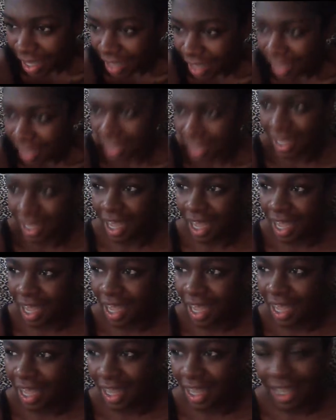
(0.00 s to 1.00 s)
it's
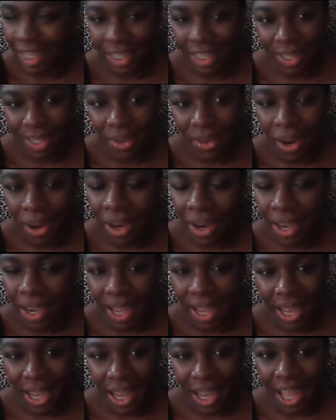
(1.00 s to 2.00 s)
like it is so hard
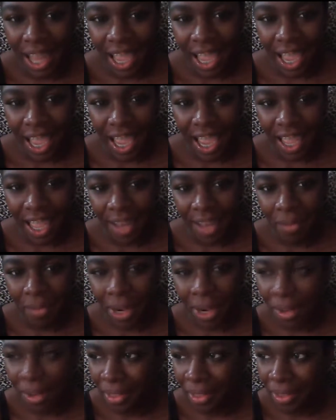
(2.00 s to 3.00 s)
and and
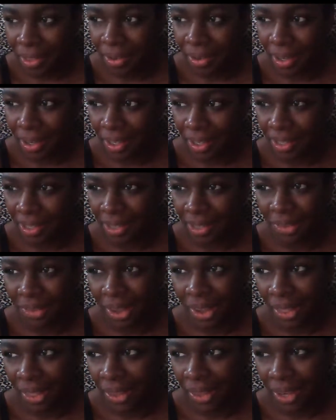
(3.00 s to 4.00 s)
my other daughter's
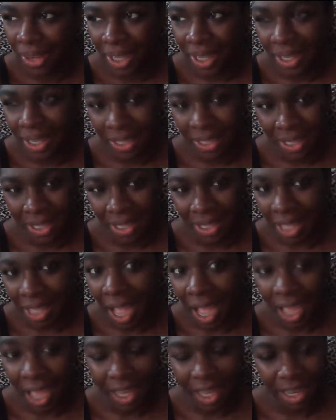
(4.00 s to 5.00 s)
father, he's just
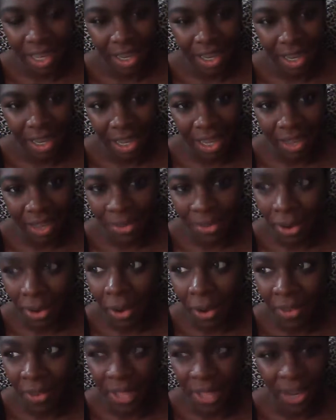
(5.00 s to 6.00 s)
not
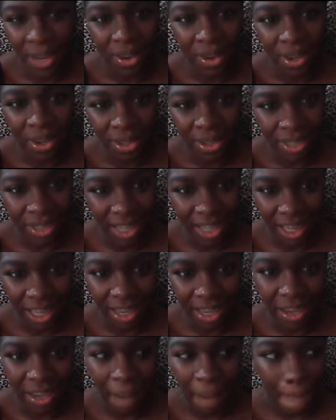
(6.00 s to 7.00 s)
involved at all.
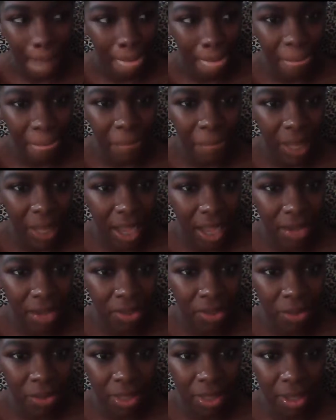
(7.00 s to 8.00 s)
And I
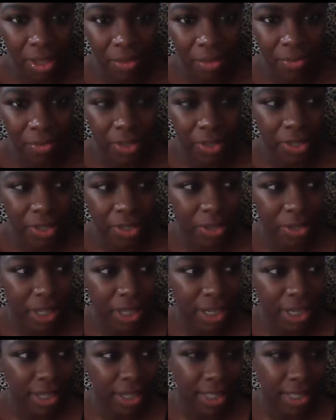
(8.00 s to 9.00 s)
was with him for two
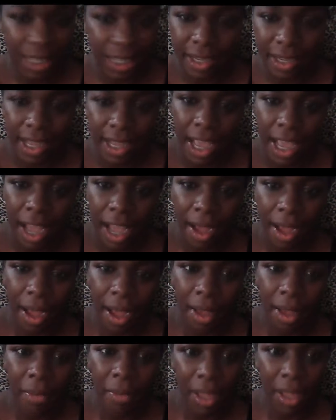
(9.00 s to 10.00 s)
years and
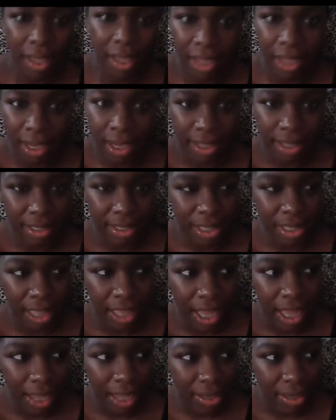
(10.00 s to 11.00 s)
I might get into
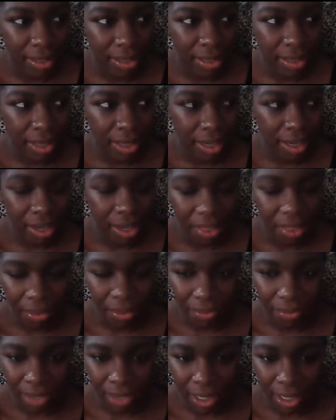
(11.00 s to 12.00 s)
that in
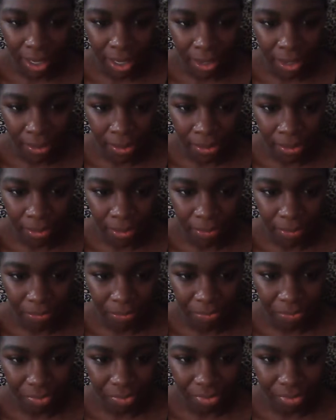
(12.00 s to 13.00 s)
another video.
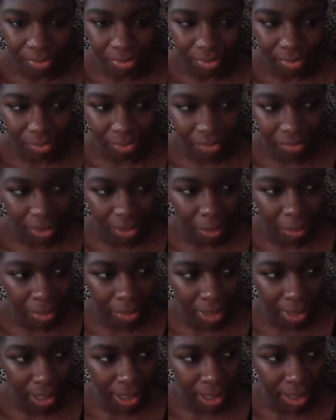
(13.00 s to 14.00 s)

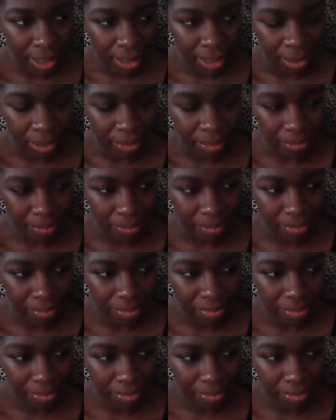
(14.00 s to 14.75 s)
But um